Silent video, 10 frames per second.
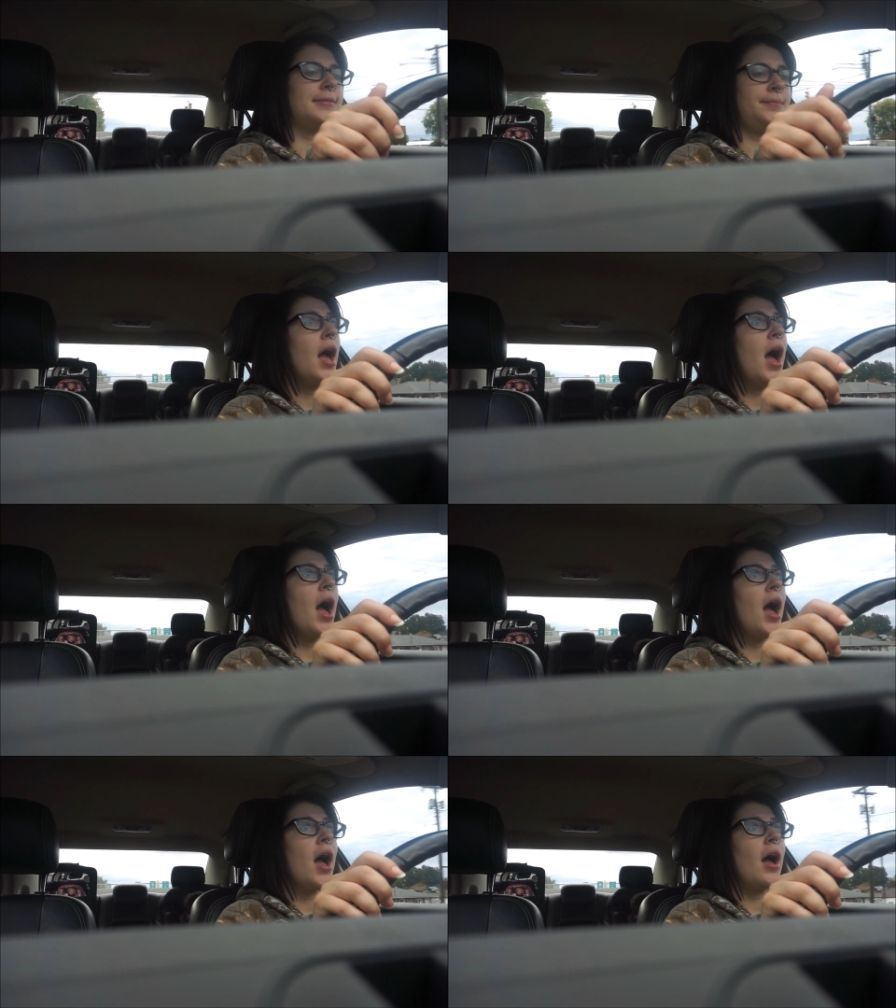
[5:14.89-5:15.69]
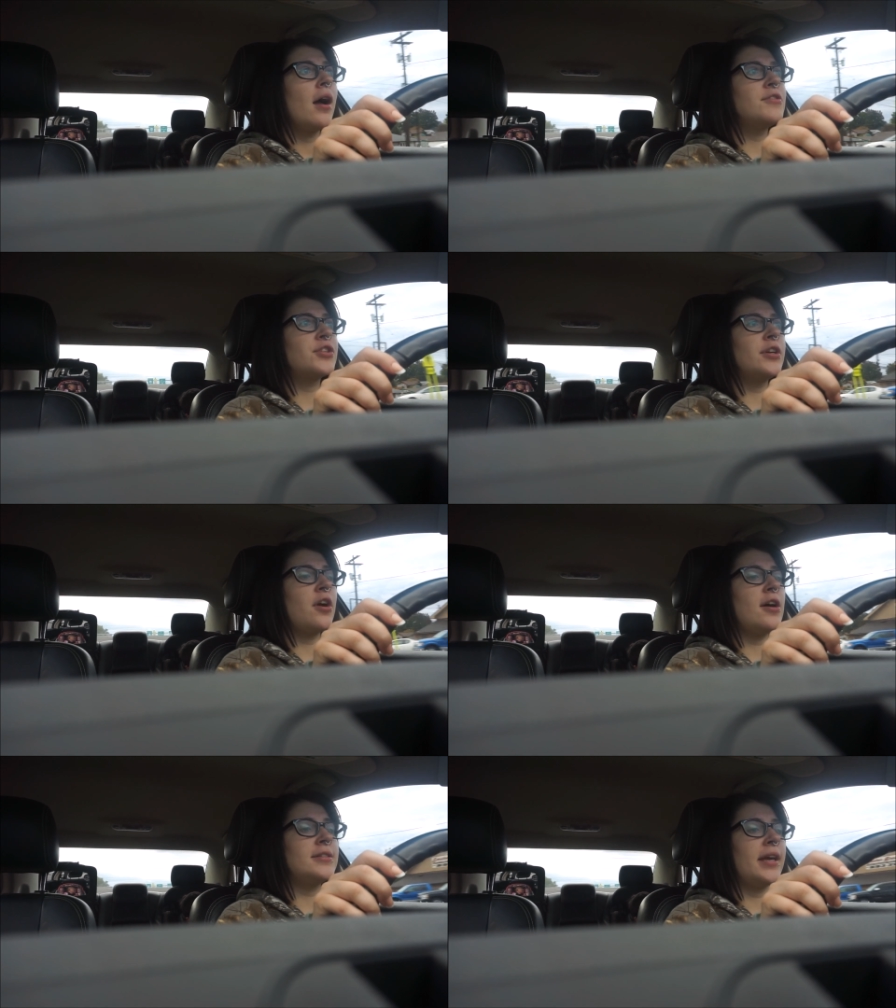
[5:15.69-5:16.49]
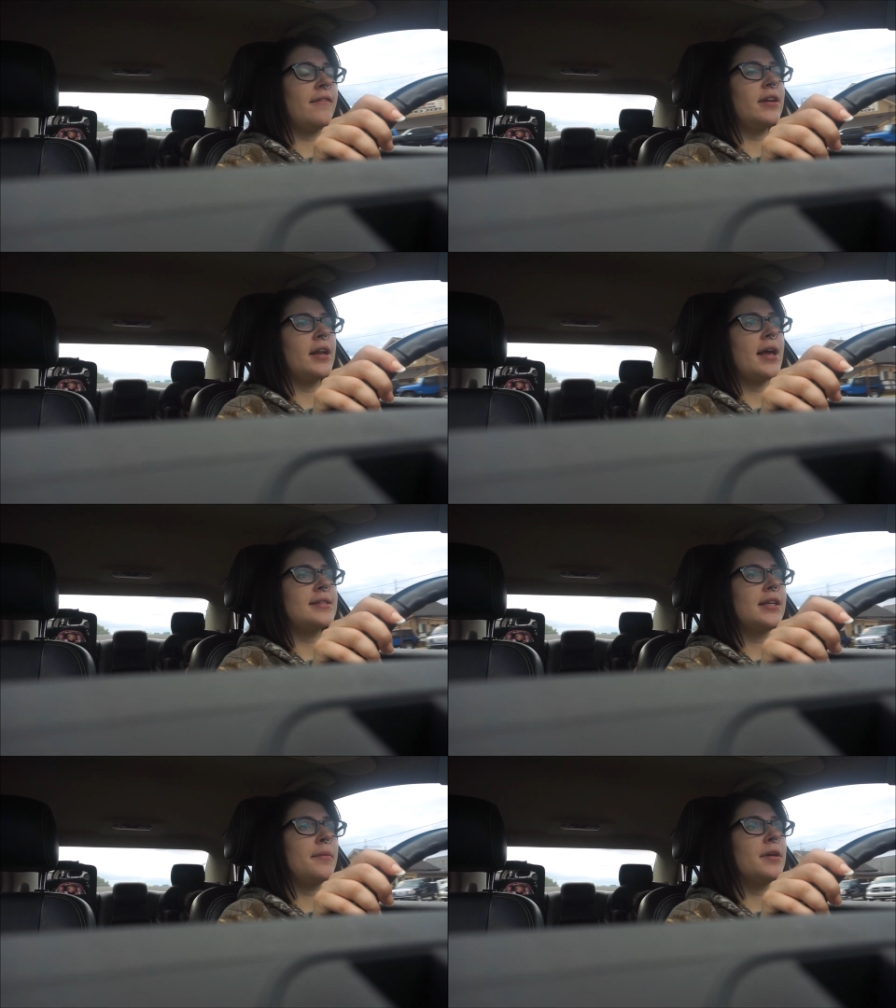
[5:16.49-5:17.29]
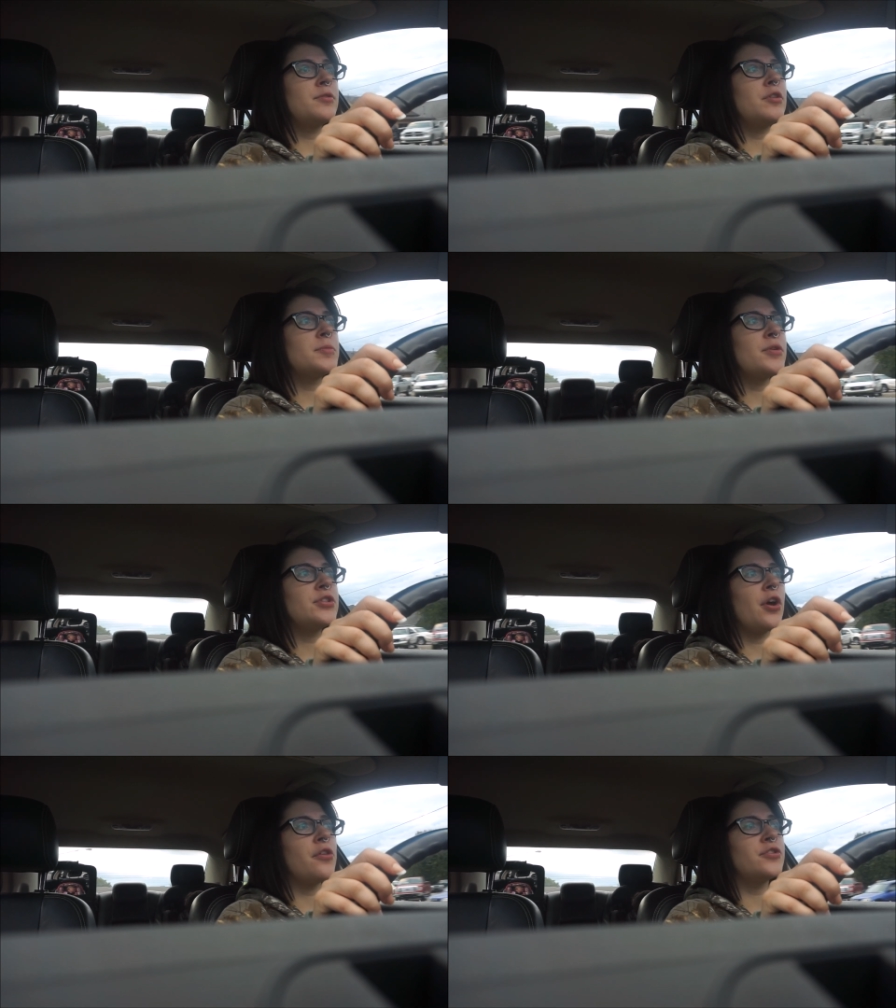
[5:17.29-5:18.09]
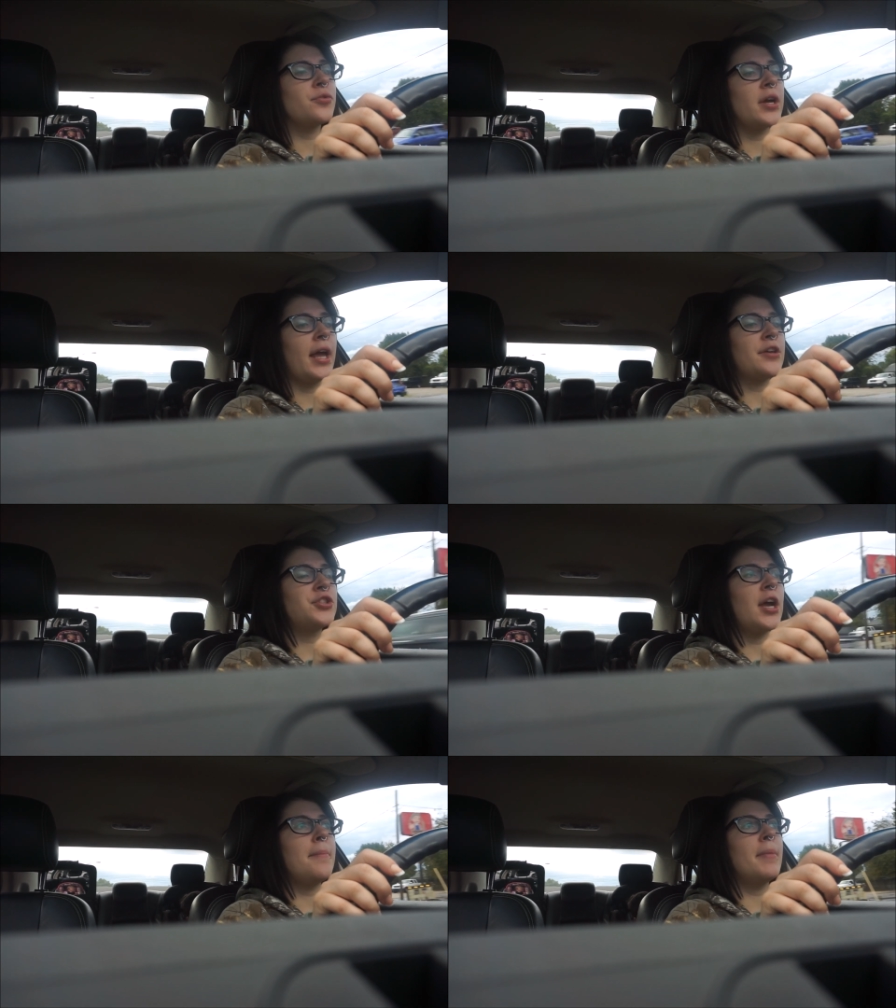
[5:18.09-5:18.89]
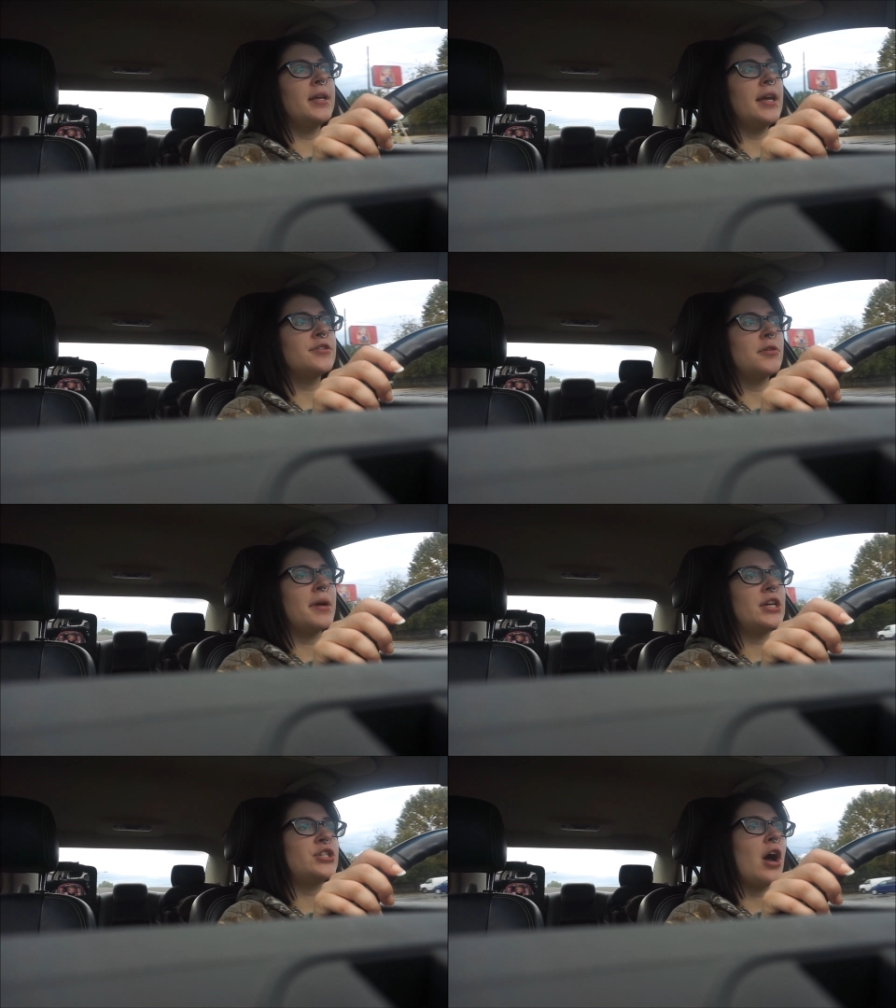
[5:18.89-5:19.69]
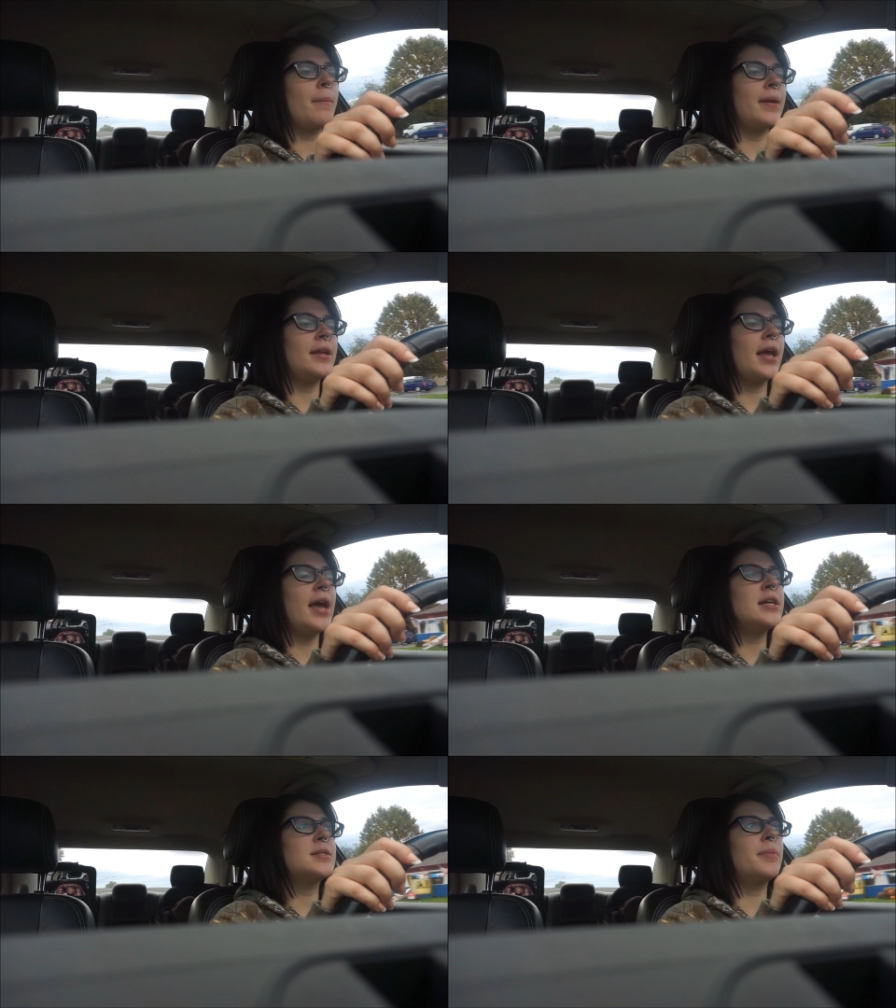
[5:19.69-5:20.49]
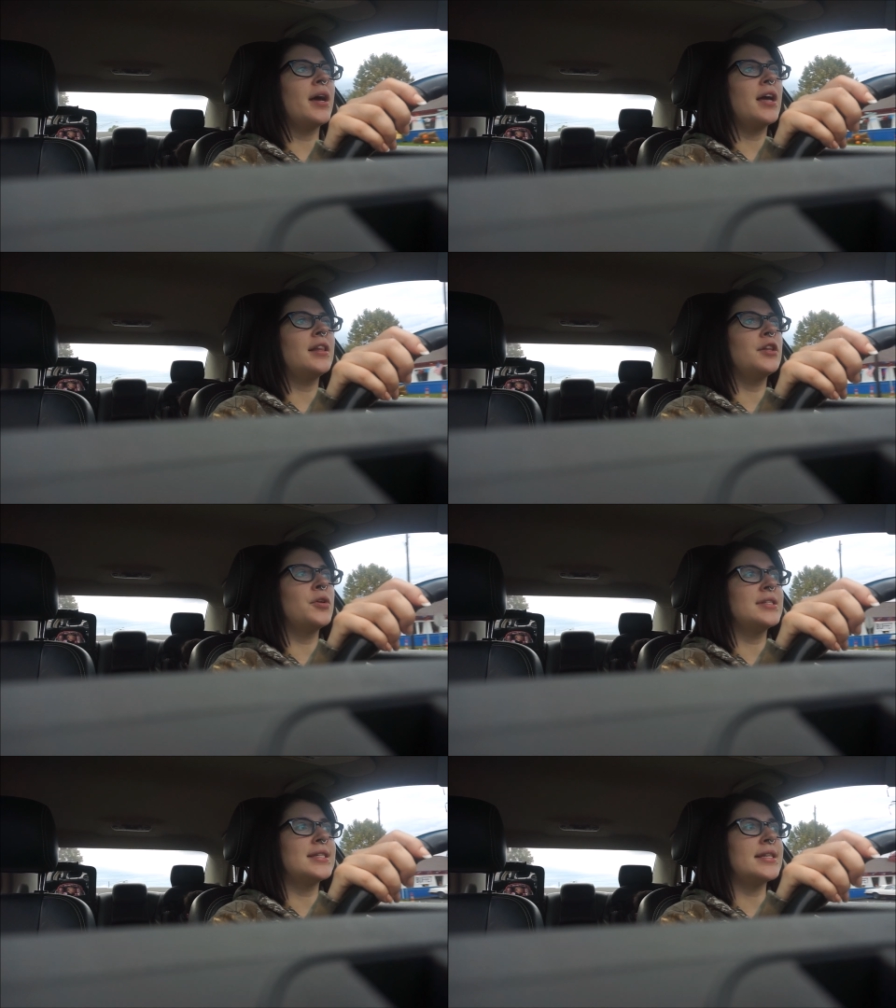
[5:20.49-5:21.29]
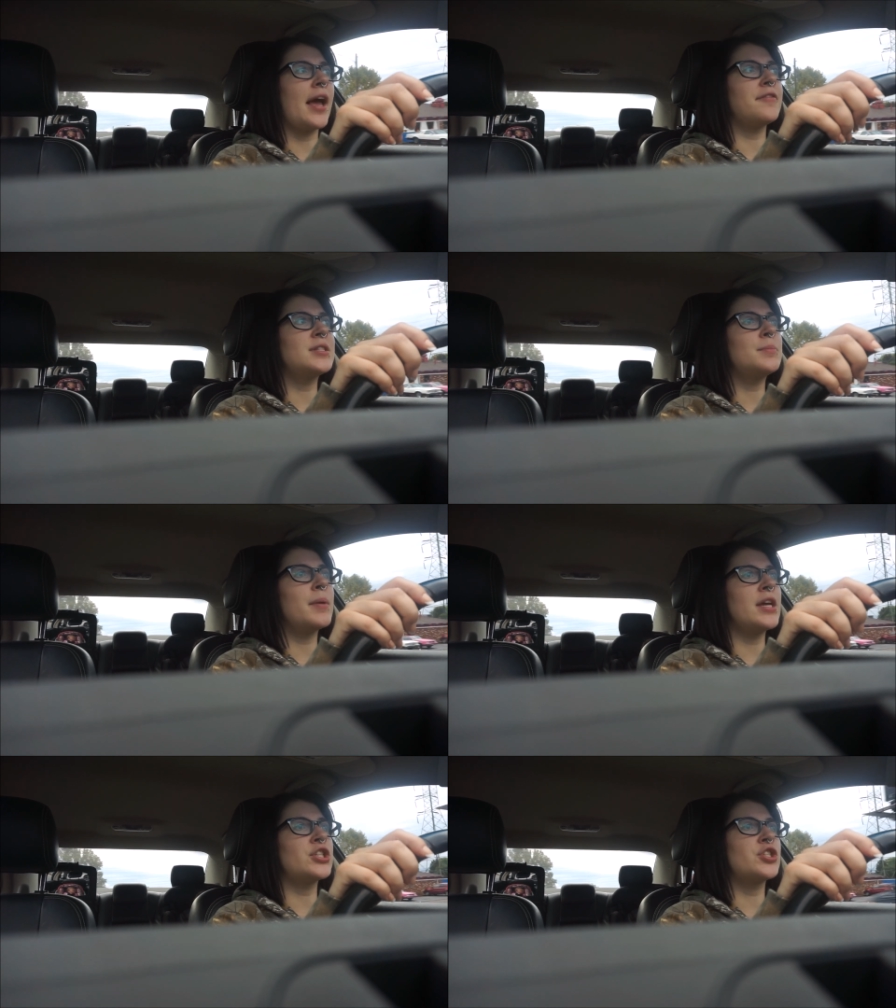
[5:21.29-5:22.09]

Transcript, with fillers: I was going to call David and ask him because we were supposed to go to the store yesterday. Mondays are my shopping days, but Lucas didn't have speech.